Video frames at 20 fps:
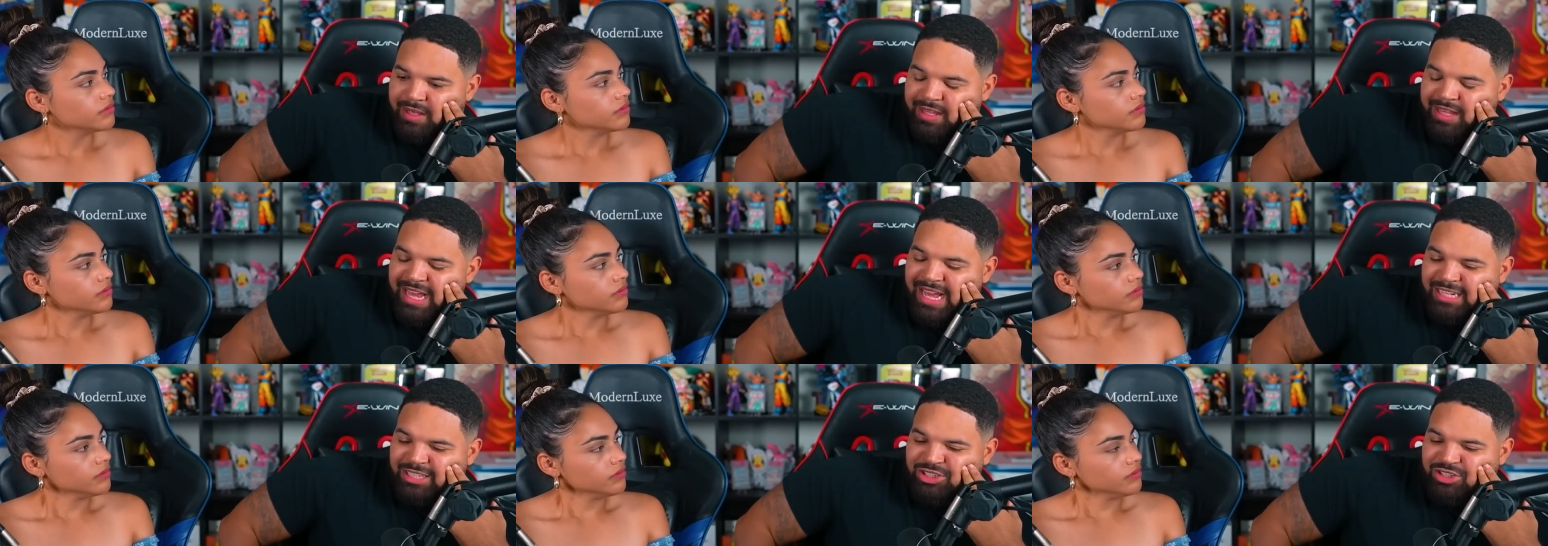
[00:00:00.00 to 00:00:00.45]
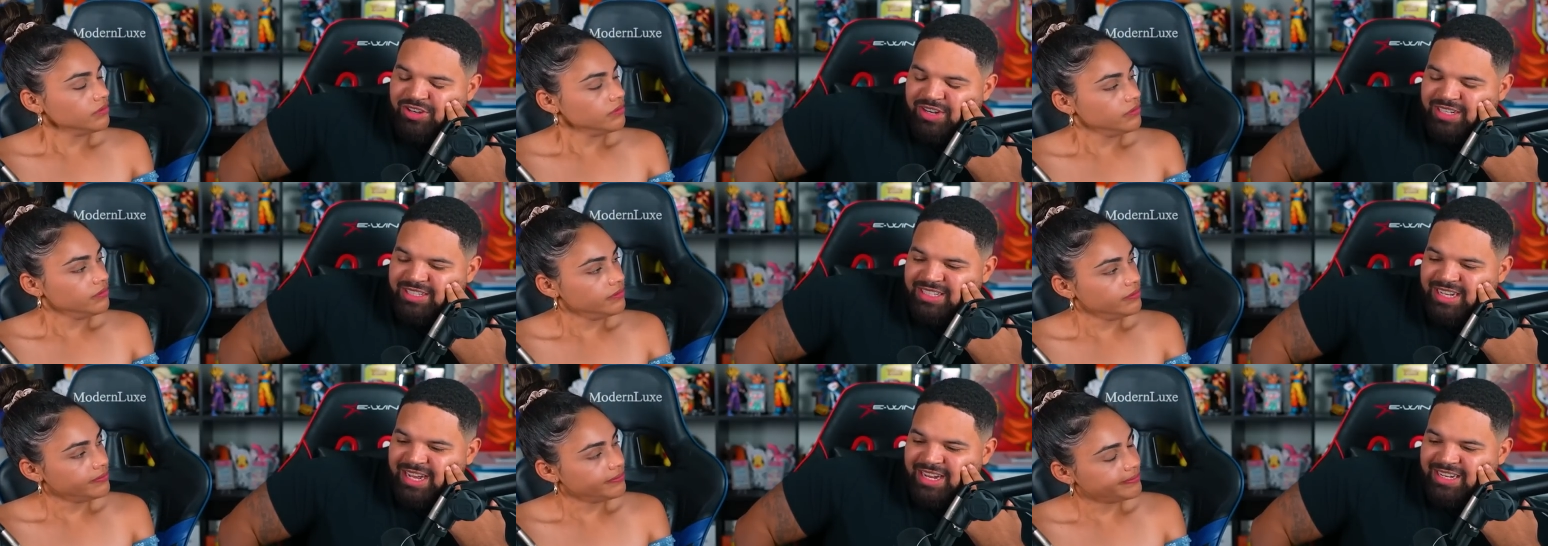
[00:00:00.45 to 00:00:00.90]
Speaker 1: yeah, it's
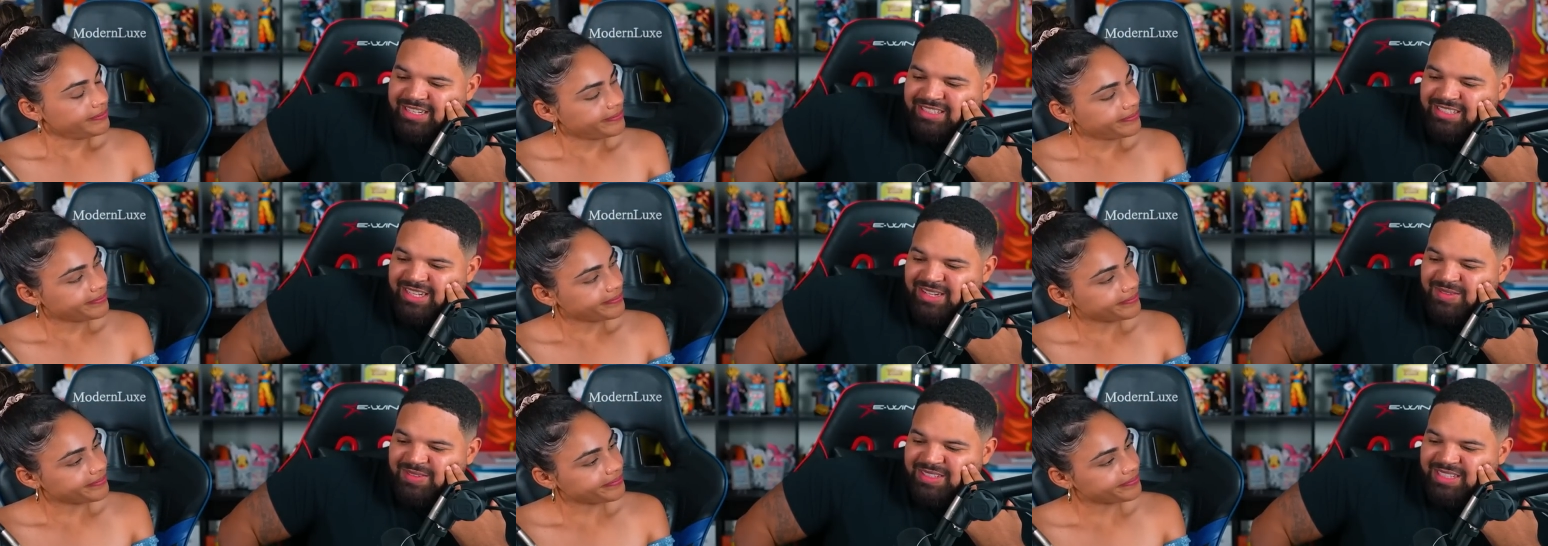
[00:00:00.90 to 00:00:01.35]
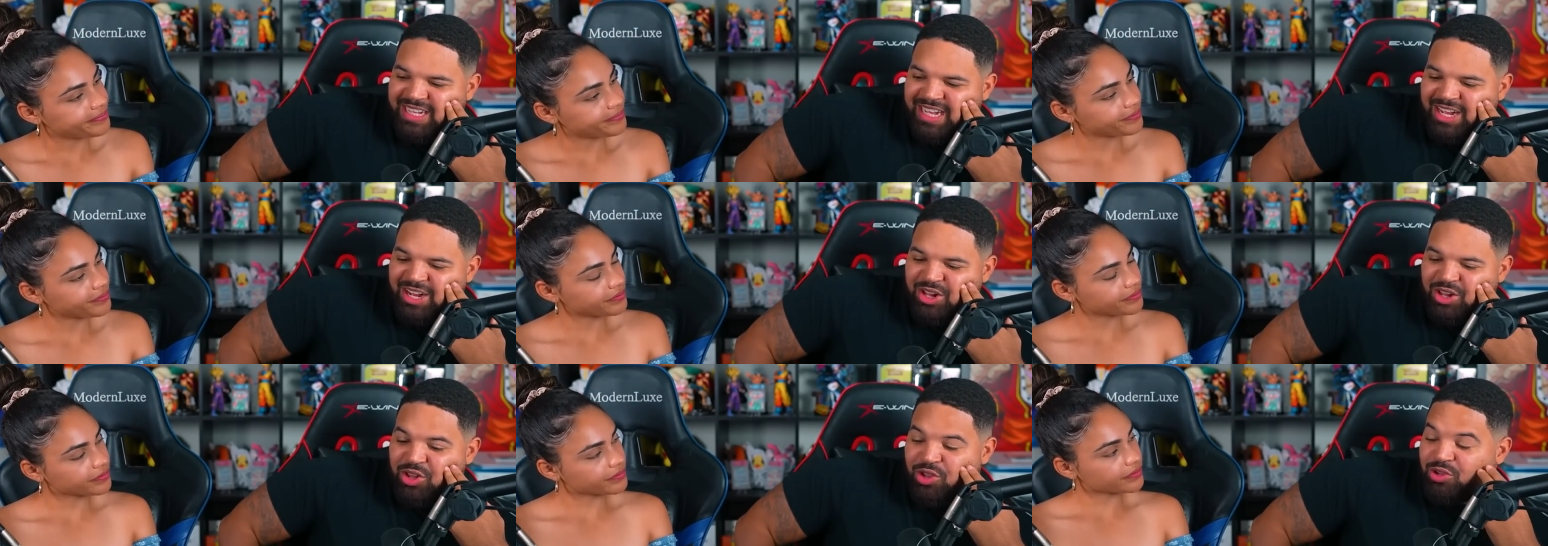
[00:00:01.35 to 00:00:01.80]
crazy how this stuff is
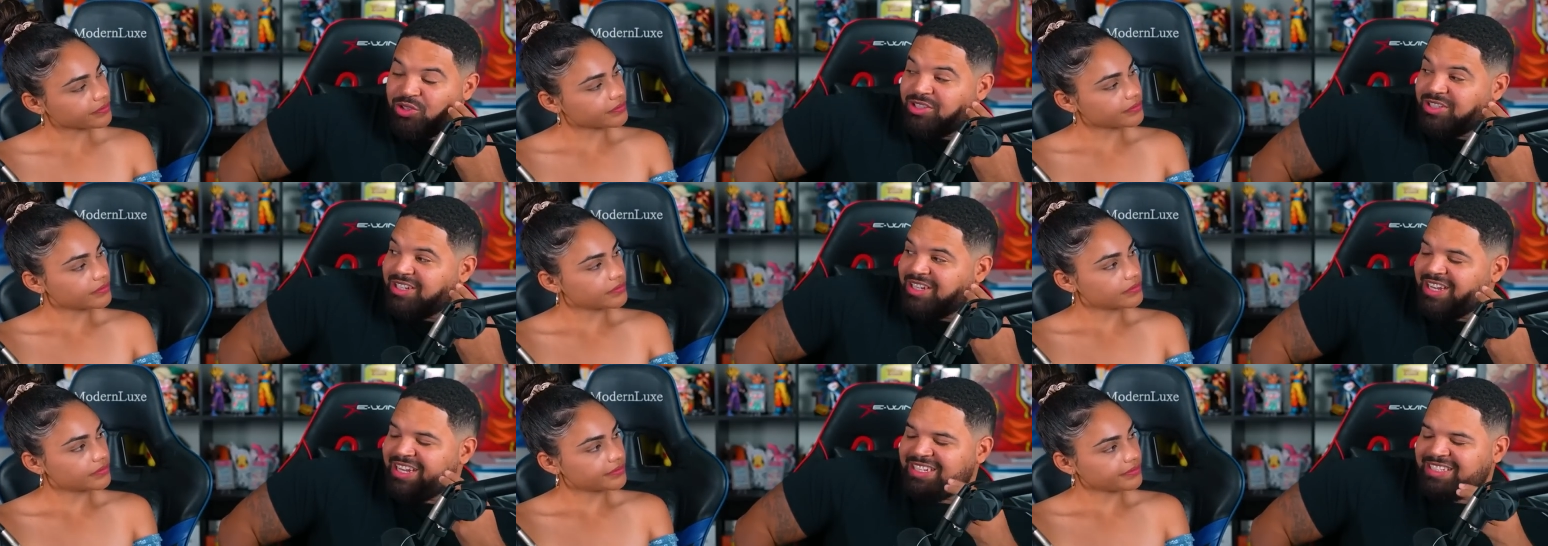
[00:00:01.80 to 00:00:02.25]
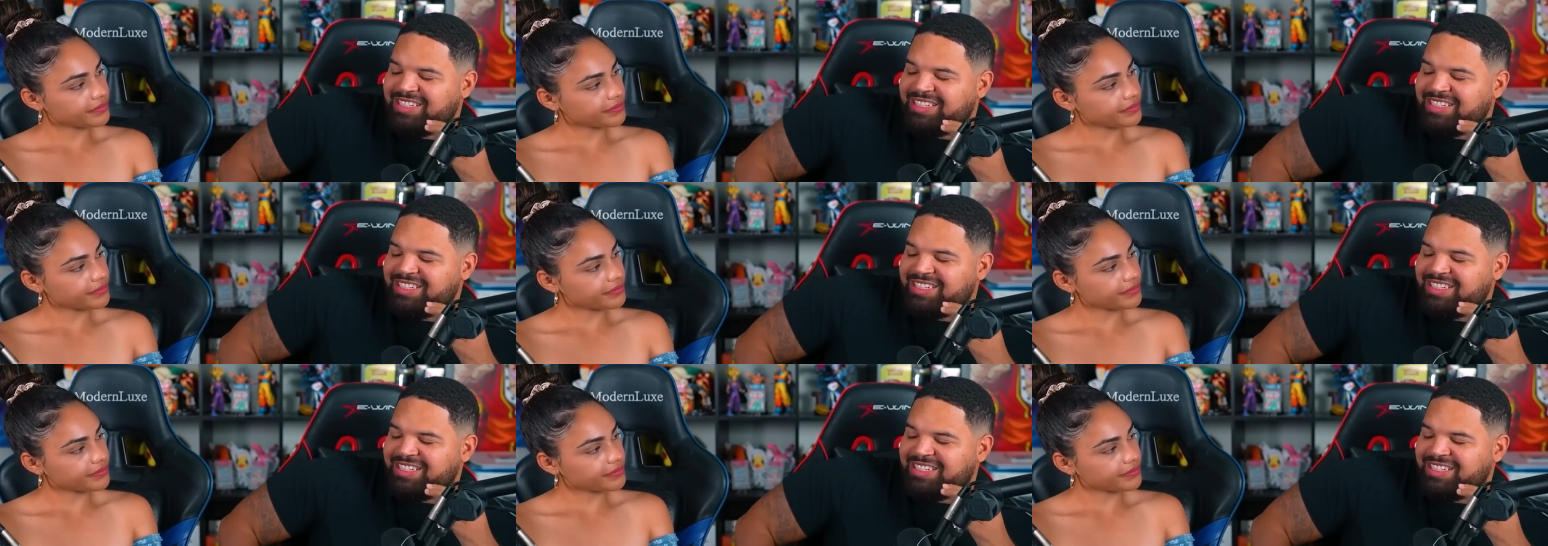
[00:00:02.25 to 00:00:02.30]
getting close to